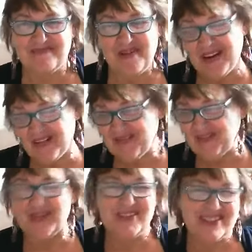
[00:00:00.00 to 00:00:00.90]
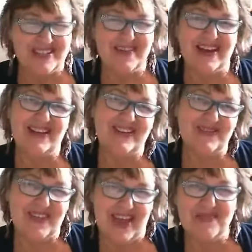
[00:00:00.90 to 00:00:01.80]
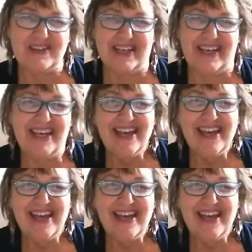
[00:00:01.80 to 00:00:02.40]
part of your Sunrider family.